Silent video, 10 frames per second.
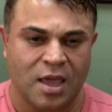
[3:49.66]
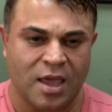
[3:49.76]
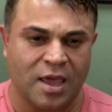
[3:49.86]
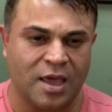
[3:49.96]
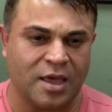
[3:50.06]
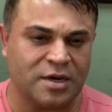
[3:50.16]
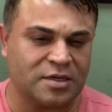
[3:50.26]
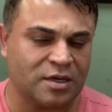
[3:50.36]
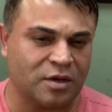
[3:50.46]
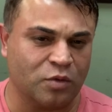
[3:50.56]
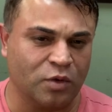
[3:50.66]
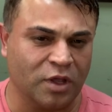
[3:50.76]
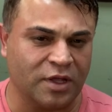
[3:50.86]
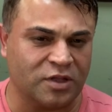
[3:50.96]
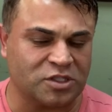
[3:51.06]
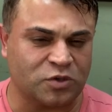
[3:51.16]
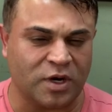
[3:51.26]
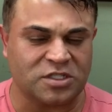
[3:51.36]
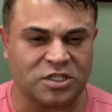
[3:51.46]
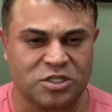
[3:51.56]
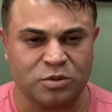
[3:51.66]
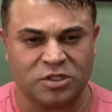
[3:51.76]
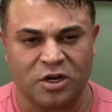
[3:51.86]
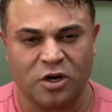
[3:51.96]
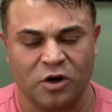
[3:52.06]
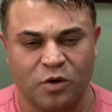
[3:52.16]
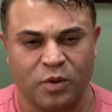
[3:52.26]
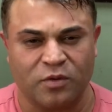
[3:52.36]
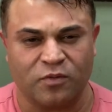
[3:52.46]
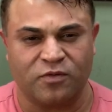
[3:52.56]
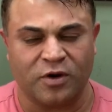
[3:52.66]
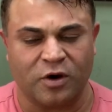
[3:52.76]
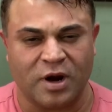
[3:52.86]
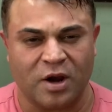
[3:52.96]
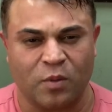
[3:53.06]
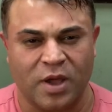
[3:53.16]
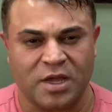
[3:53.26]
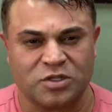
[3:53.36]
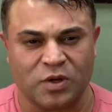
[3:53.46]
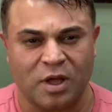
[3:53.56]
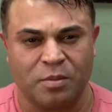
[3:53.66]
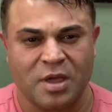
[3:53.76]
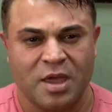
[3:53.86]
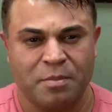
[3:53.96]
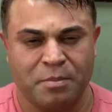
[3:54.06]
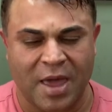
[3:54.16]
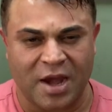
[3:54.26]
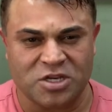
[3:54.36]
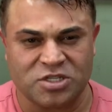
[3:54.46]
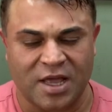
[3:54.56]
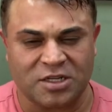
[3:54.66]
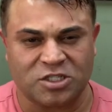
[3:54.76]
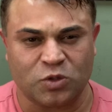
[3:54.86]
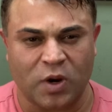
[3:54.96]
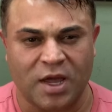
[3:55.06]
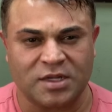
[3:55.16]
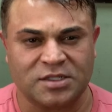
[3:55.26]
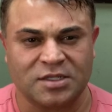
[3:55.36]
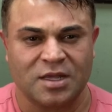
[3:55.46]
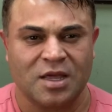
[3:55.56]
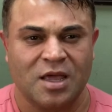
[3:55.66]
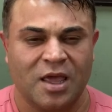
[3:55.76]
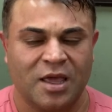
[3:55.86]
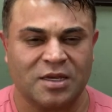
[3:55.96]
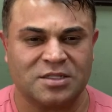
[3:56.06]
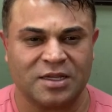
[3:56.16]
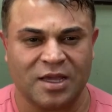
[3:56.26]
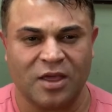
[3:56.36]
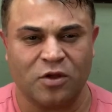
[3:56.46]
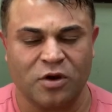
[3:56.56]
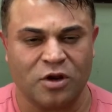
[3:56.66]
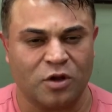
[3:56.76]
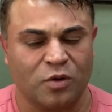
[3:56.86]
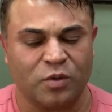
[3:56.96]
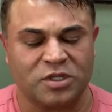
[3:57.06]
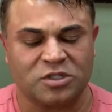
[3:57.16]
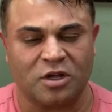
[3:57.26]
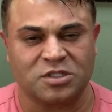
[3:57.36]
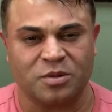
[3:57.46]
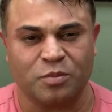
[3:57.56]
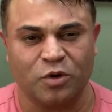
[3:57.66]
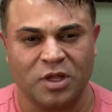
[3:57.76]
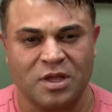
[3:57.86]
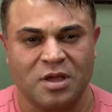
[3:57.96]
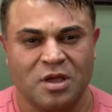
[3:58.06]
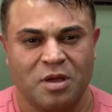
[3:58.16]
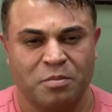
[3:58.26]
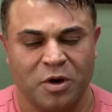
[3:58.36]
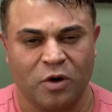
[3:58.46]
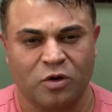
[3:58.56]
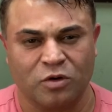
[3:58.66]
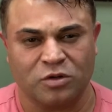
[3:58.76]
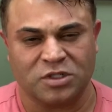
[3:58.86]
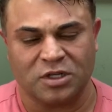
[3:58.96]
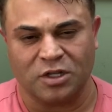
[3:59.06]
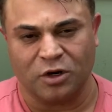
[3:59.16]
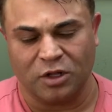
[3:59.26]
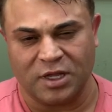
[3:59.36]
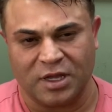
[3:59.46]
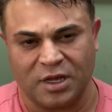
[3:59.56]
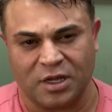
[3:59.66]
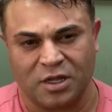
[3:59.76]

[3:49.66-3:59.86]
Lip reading: and really the stress that she was under, we figured out a way to help manage that stress. And together, we saw some really miracles, and literally